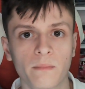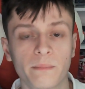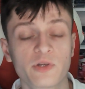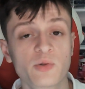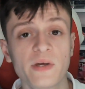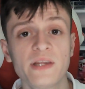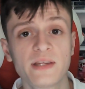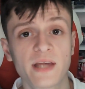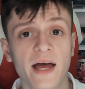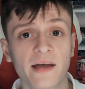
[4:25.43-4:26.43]
Between
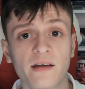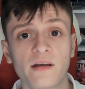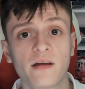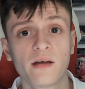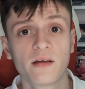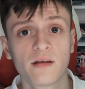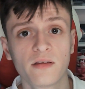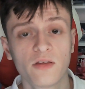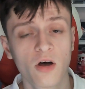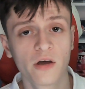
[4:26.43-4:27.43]
deck
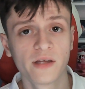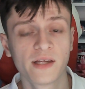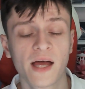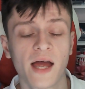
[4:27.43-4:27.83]
9